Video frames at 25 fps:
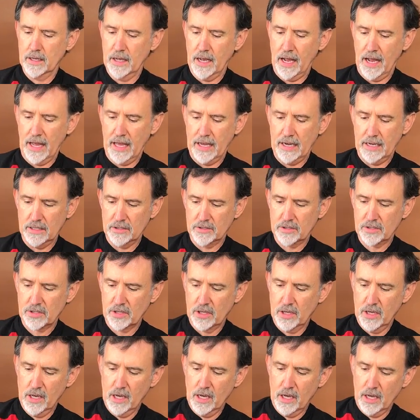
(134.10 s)
and it's
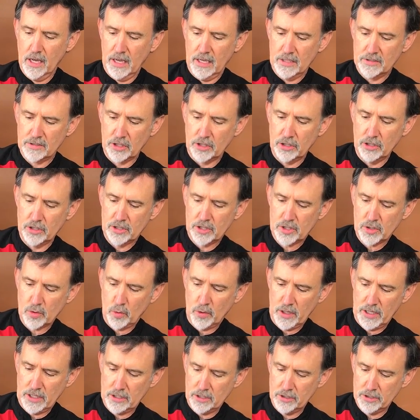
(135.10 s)
a good
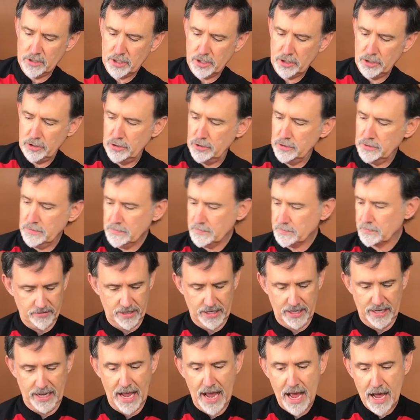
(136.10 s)
sweetener too.
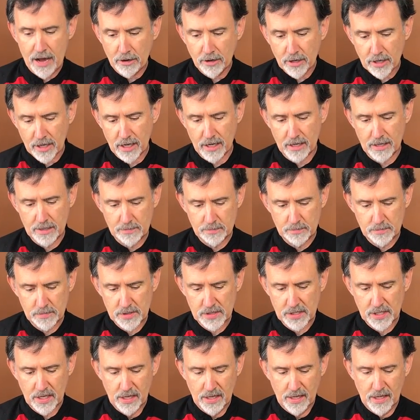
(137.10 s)
Now
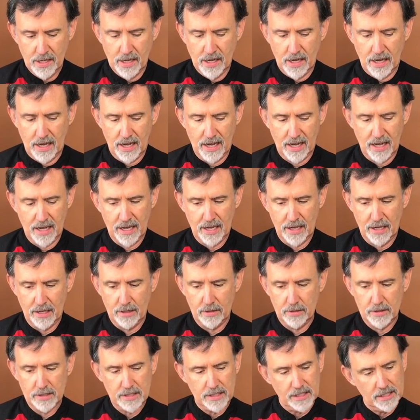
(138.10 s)
comes the
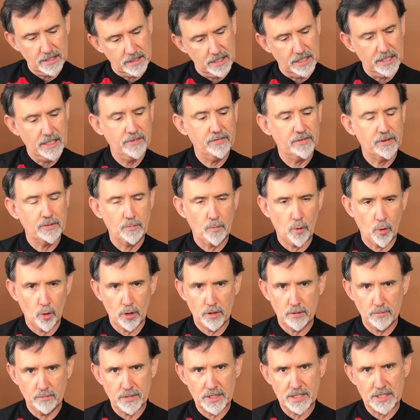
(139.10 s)
even more
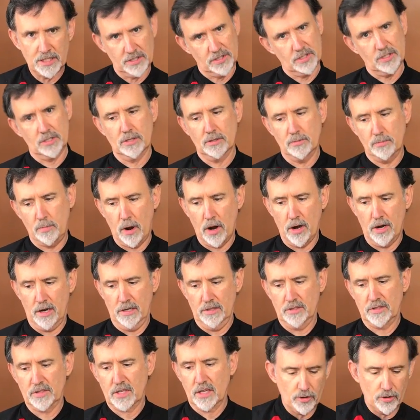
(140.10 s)
medicinal
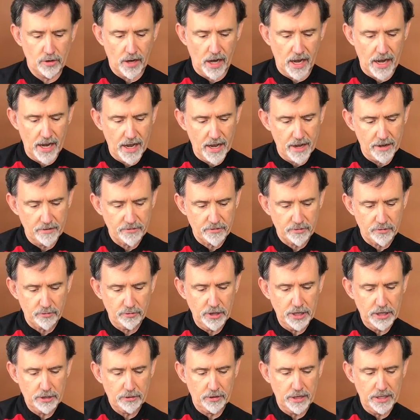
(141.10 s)
parts. I have 3
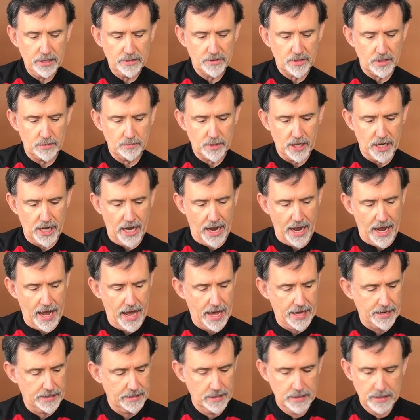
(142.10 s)
greens I'm going to
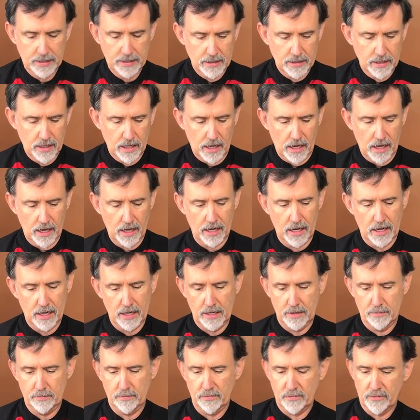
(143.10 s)
add.
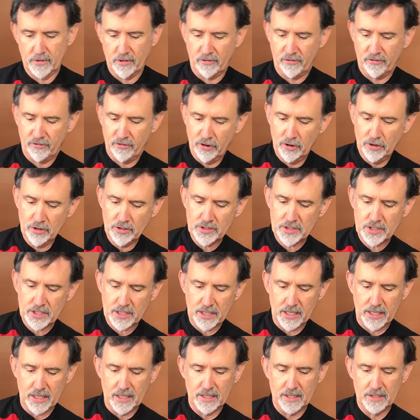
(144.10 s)
The first
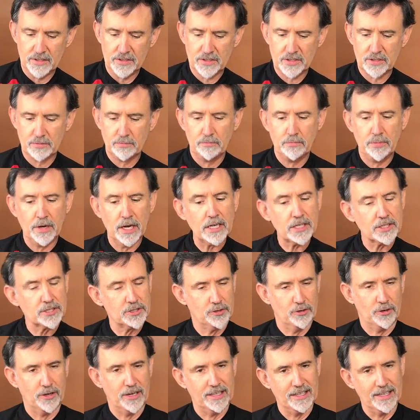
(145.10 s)
is bok
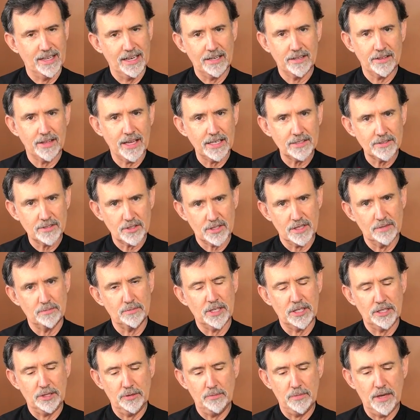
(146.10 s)
choy. Now that's something
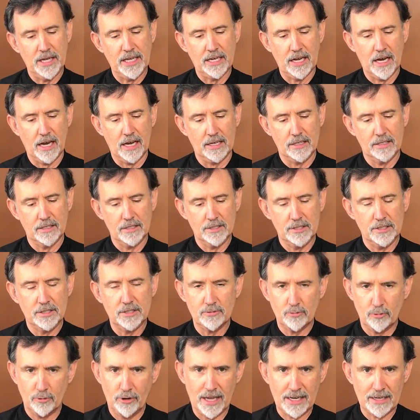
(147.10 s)
you may not
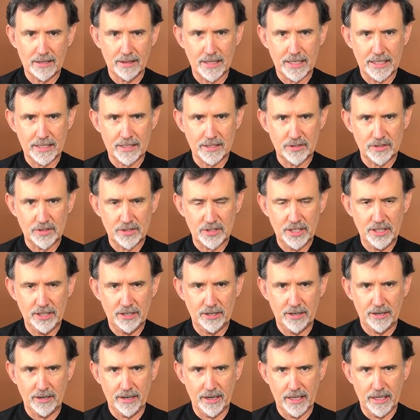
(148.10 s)
readily
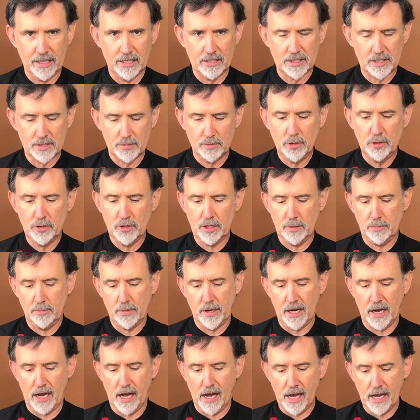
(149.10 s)
consider in a smoothie, but
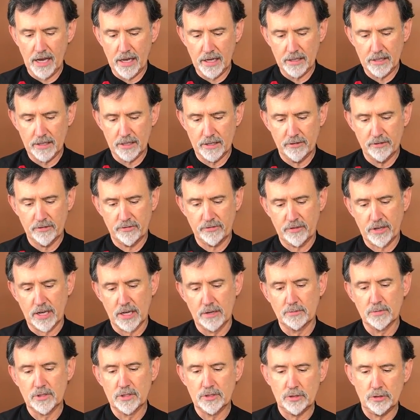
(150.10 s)
I have
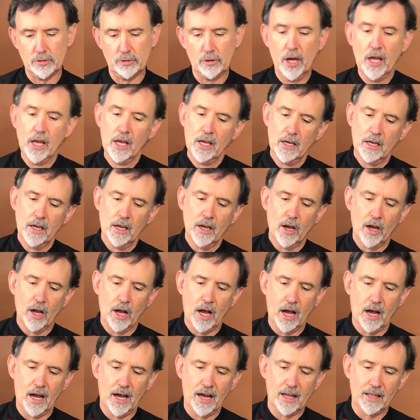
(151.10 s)
come to
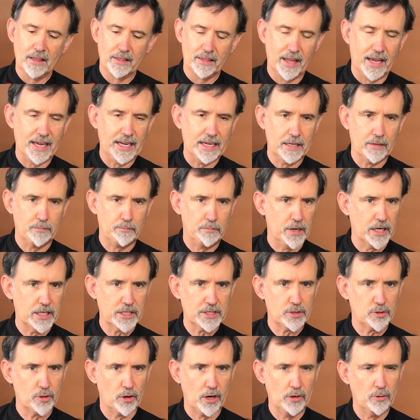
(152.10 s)
like bok
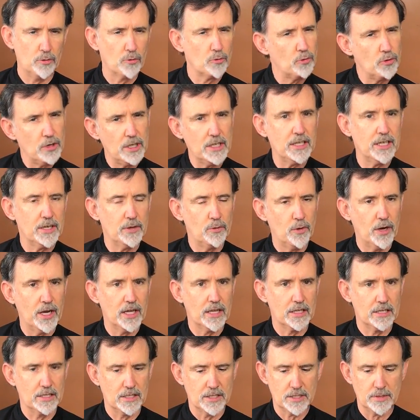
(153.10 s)
choy really well in
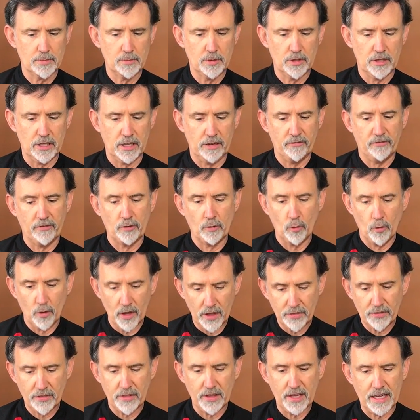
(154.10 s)
a smoothie. For
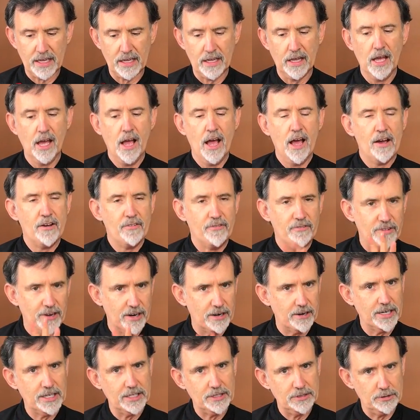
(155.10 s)
one thing,
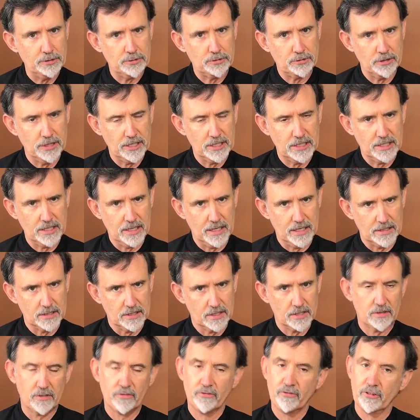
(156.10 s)
very nutrient dense,
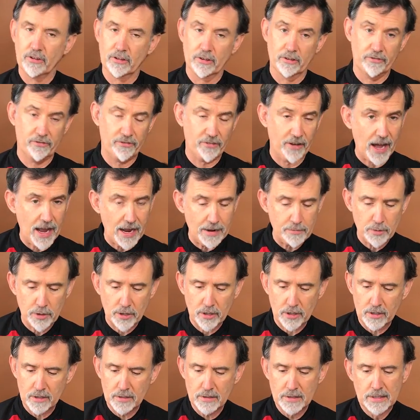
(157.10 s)
full of
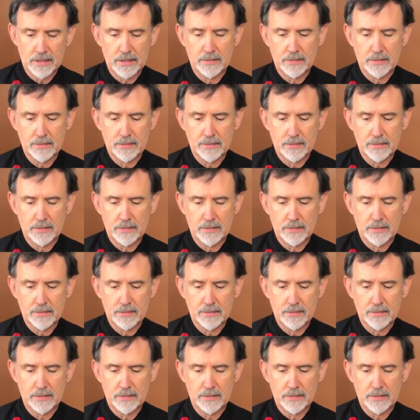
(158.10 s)
fiber,